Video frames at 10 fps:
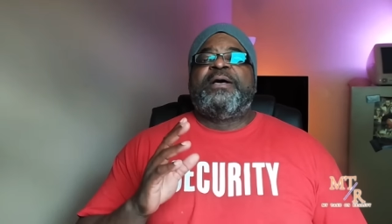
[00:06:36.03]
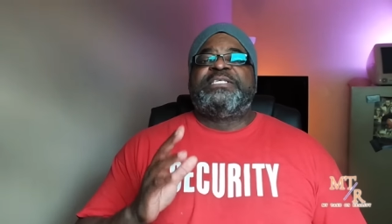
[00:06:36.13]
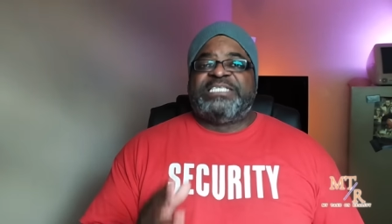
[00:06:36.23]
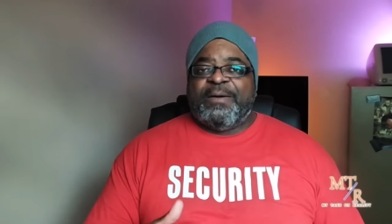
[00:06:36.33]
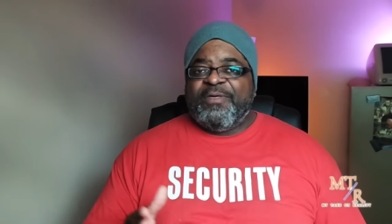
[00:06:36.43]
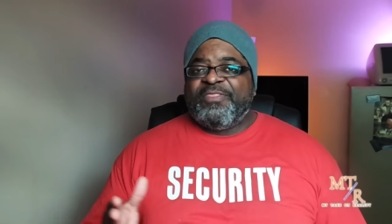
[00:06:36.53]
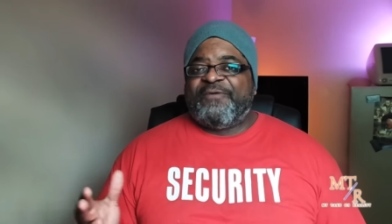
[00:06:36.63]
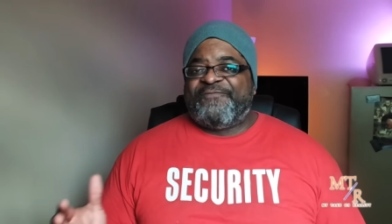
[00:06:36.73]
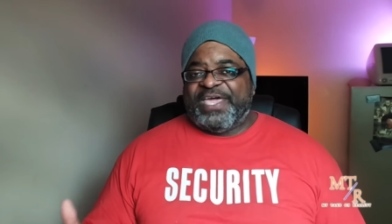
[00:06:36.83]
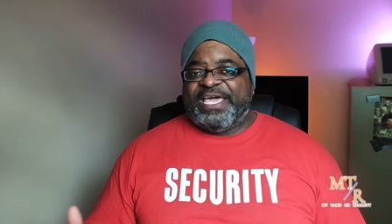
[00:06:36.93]
Some of the
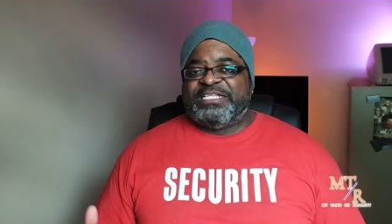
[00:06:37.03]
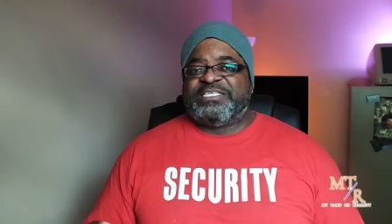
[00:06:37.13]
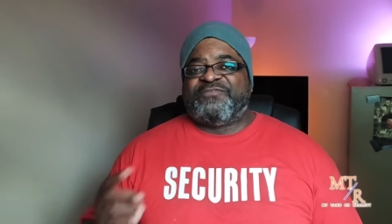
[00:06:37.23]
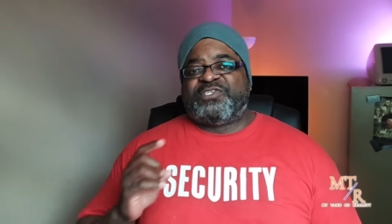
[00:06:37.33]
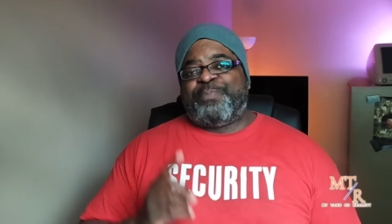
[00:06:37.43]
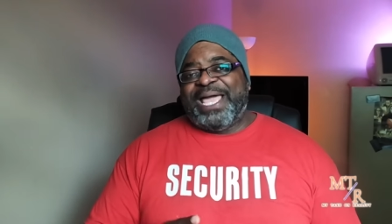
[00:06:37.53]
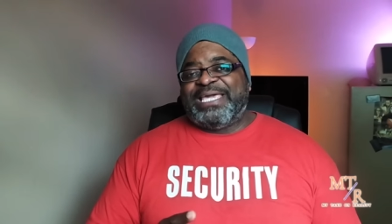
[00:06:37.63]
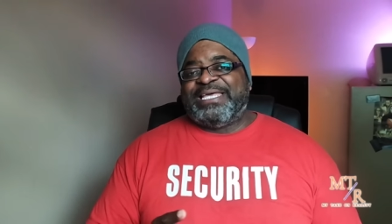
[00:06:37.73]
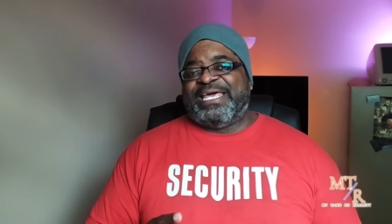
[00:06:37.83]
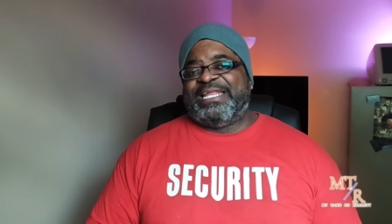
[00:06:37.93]
fans have
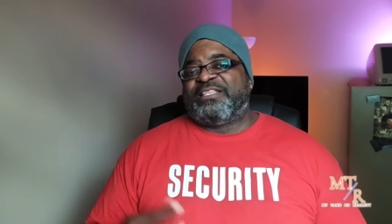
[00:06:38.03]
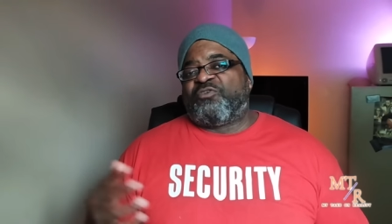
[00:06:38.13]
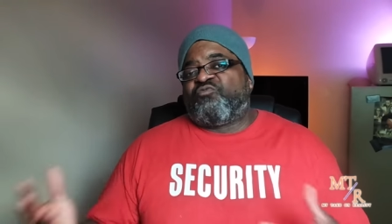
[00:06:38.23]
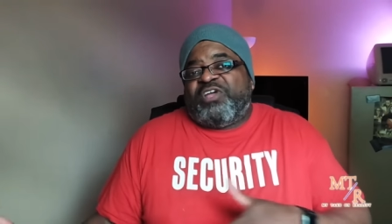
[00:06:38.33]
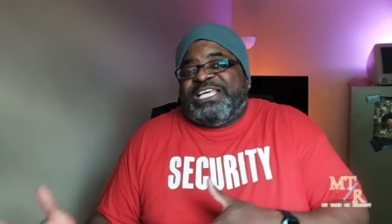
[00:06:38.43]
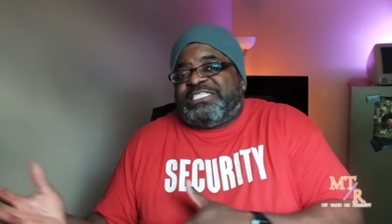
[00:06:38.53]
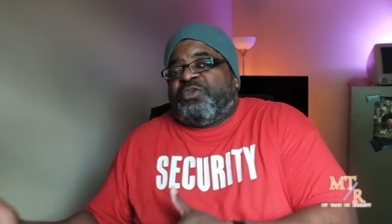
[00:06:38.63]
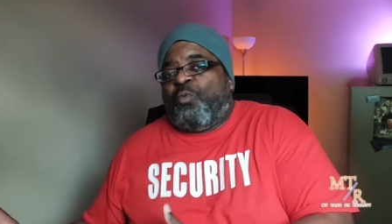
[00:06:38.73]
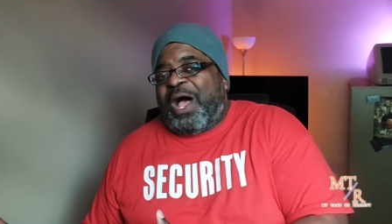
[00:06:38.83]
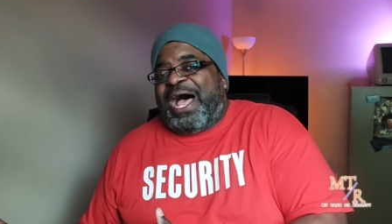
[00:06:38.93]
speculated the
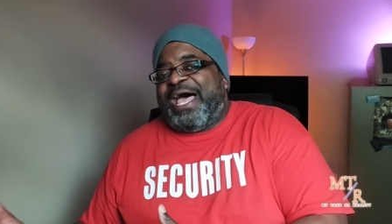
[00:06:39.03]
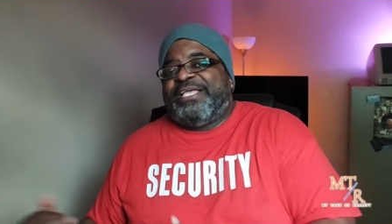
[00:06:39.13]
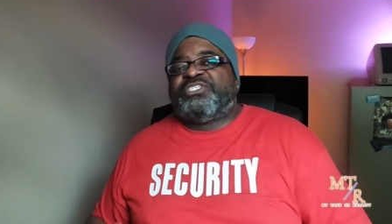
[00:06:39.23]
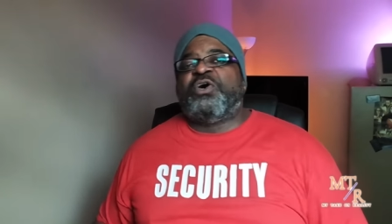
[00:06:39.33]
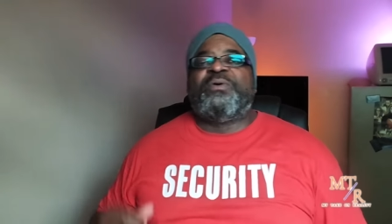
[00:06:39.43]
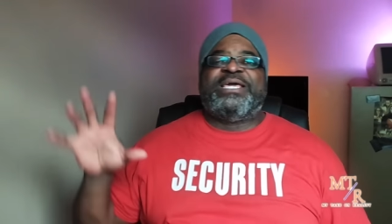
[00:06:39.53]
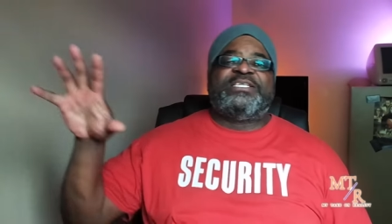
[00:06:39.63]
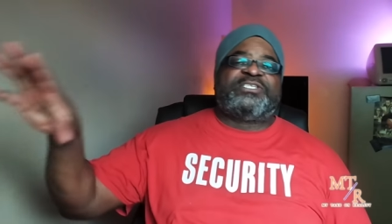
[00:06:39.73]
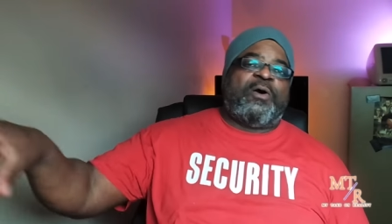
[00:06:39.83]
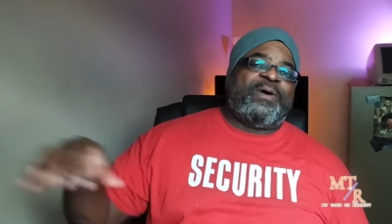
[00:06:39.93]
reason why Tony
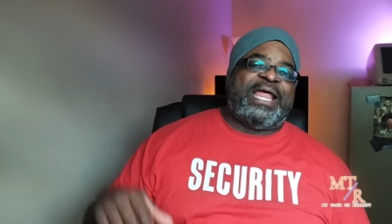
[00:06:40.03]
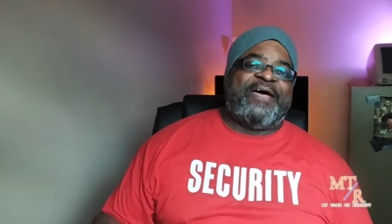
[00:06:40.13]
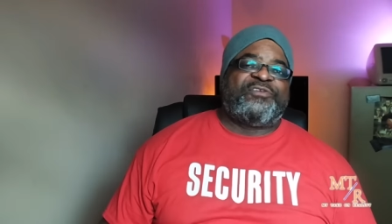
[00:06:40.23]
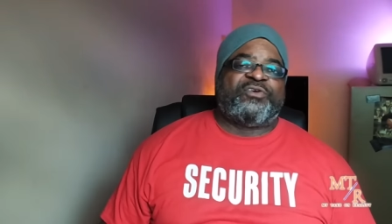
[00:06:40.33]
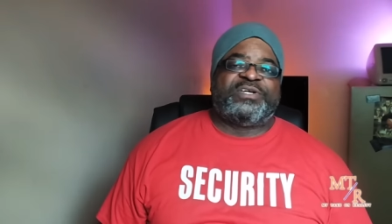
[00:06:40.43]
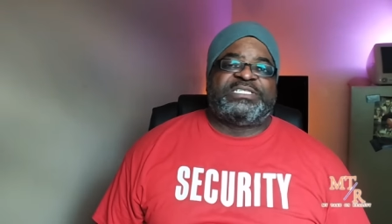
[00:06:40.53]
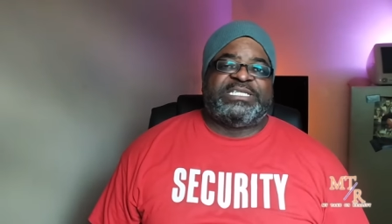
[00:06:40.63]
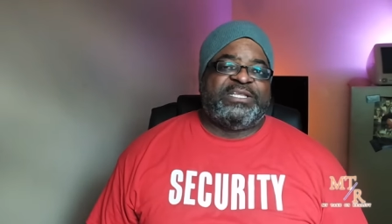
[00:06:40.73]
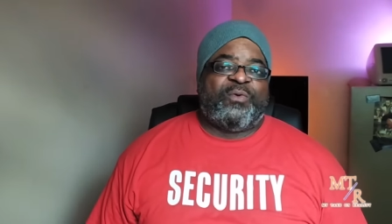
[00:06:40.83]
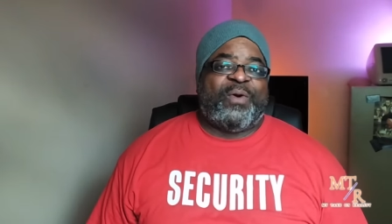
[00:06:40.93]
is going after
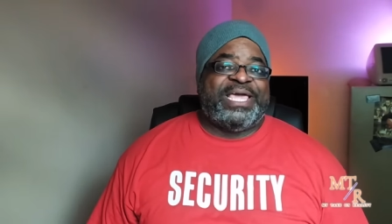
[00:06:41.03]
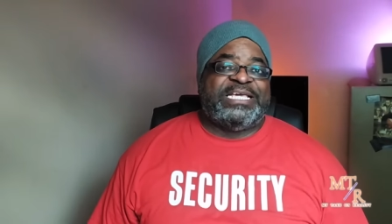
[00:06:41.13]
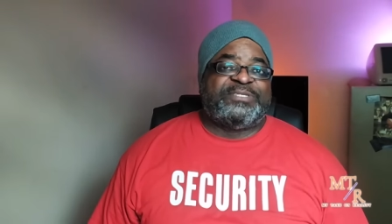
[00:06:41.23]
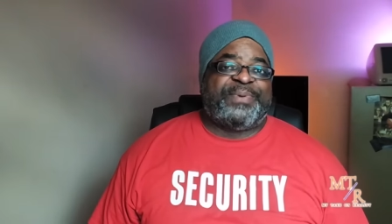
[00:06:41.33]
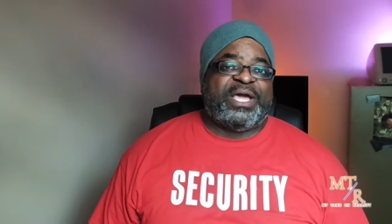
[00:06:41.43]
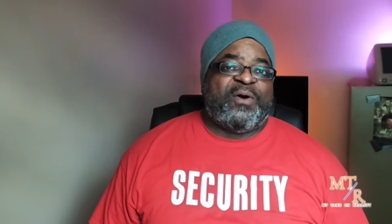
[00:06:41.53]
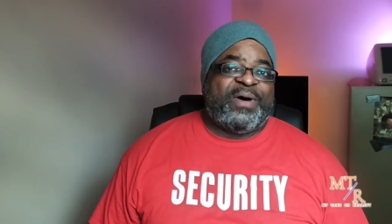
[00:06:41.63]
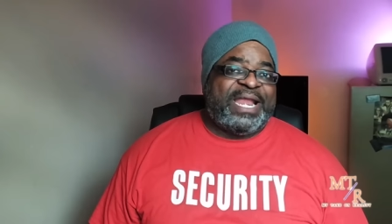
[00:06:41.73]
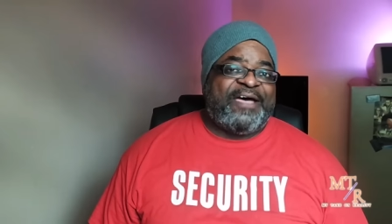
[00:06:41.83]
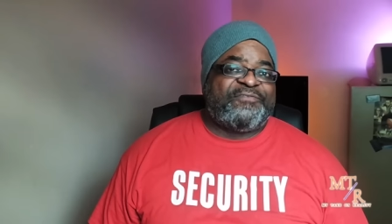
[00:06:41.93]
Christine the way he's been
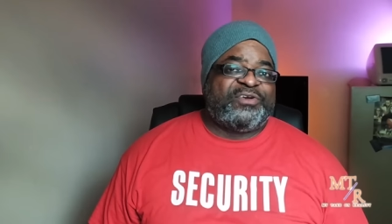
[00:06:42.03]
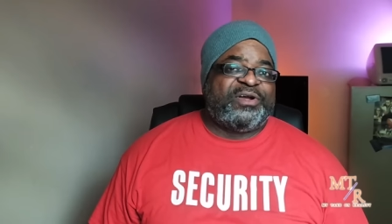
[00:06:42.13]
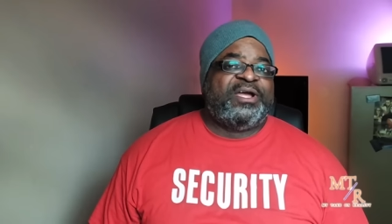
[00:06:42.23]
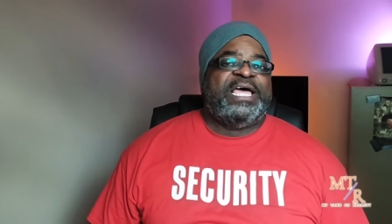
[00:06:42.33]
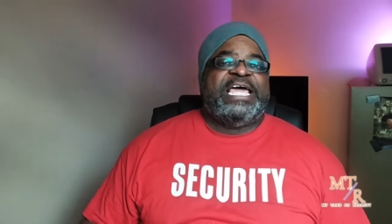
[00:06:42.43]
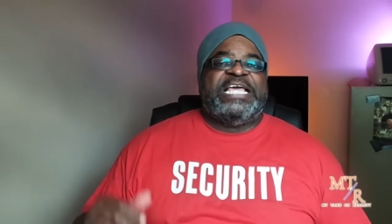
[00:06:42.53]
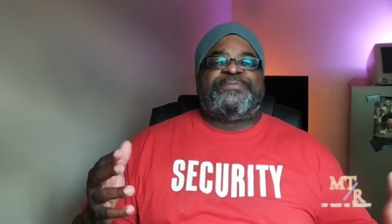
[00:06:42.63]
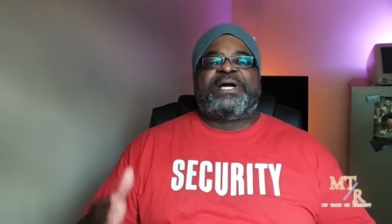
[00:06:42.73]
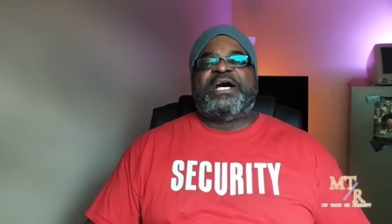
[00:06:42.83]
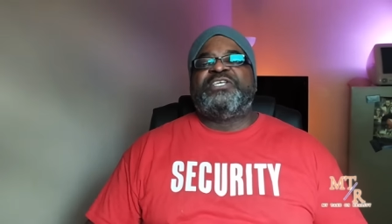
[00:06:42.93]
going after is
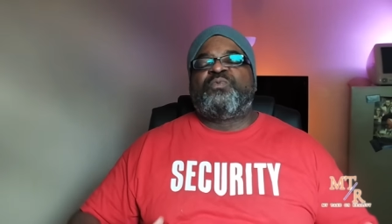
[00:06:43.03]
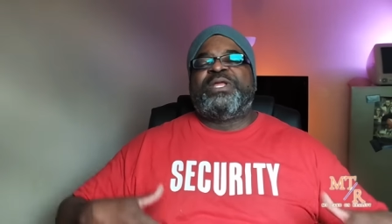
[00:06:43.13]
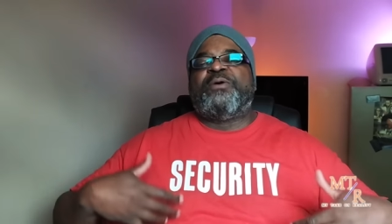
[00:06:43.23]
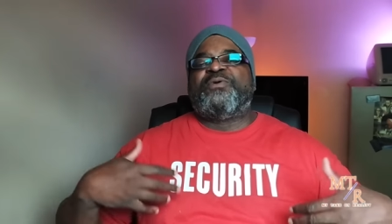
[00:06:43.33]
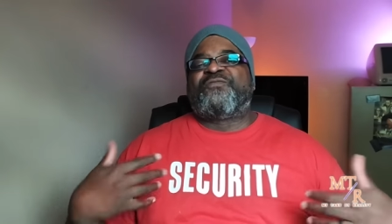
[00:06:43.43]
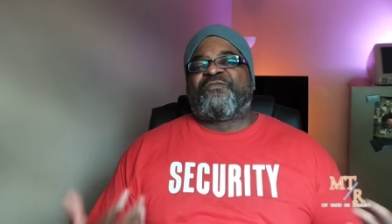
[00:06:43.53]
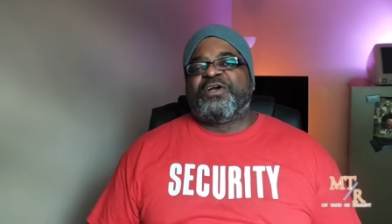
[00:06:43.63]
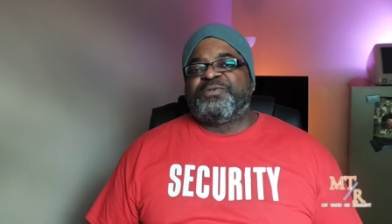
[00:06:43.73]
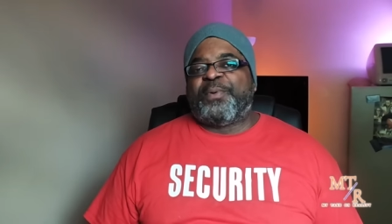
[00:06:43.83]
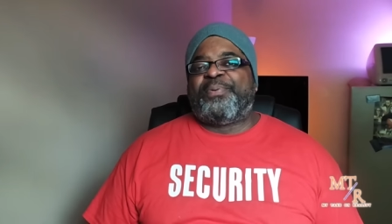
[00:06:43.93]
because when it was
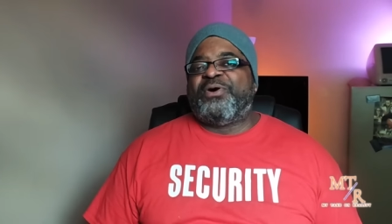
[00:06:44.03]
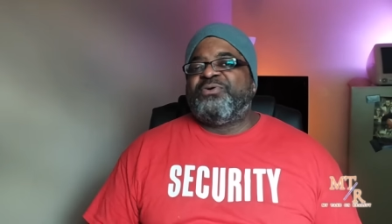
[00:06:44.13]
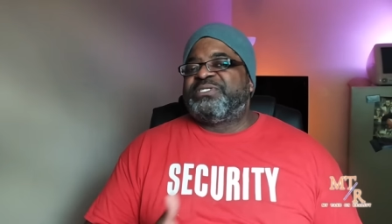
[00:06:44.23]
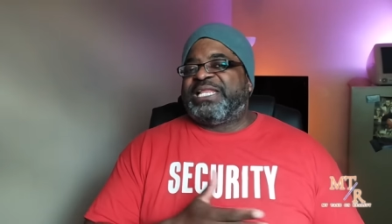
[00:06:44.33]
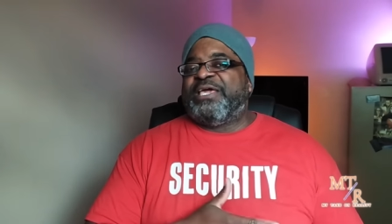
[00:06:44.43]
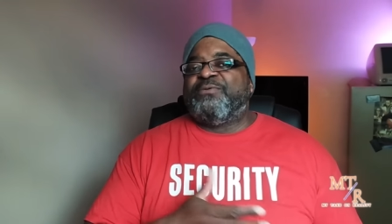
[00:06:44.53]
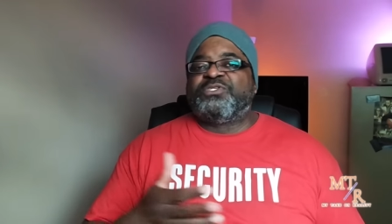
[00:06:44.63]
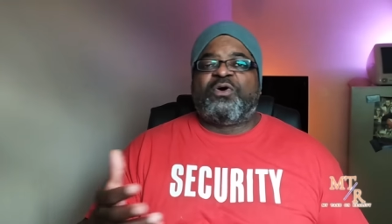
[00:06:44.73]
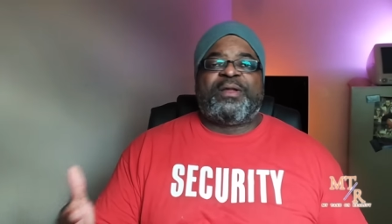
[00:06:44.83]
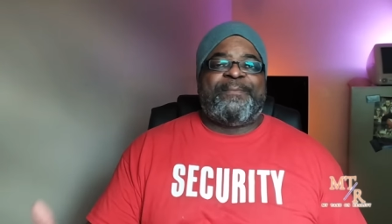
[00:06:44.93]
first proposed that he was
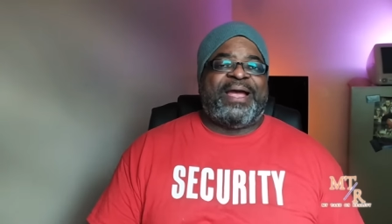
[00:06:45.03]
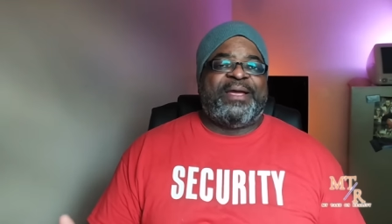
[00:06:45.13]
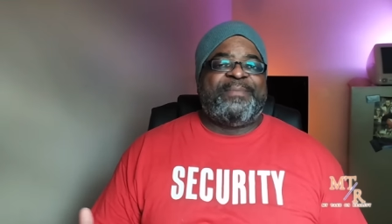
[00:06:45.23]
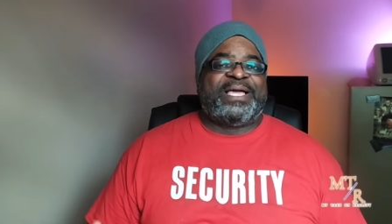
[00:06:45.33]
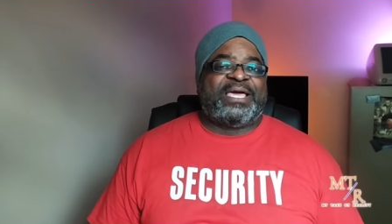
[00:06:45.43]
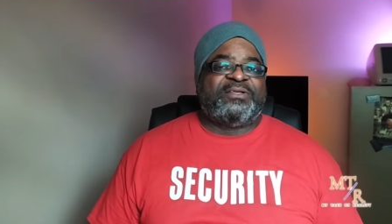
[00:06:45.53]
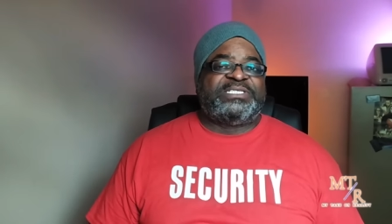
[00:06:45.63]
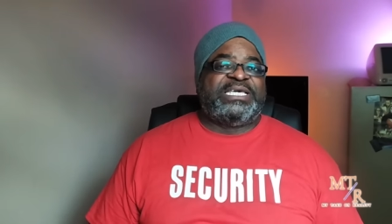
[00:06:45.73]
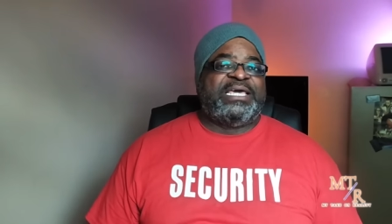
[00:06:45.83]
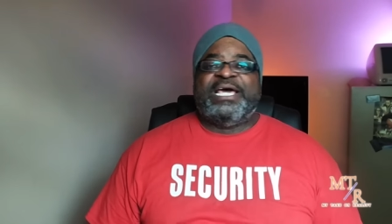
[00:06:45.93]
going to marry Mykelti,